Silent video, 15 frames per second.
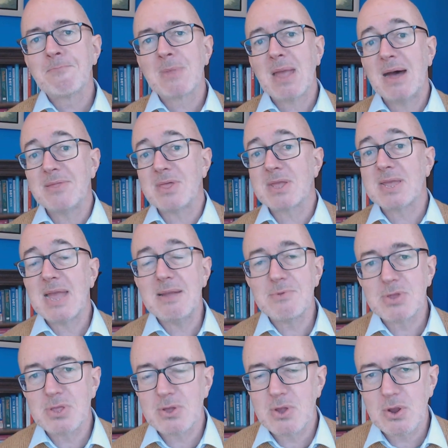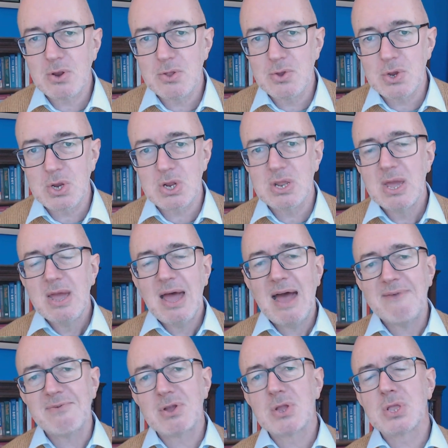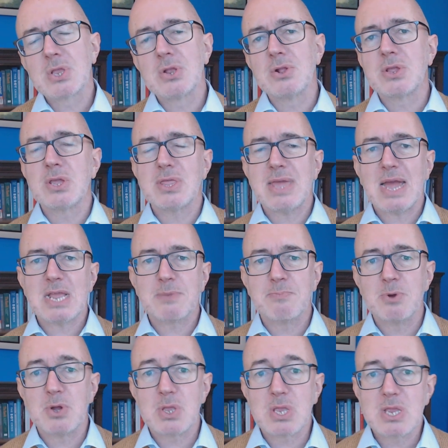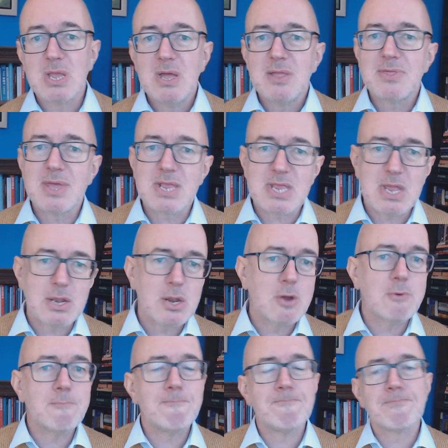And they came to the conclusion, having consulted the experts, they said, no,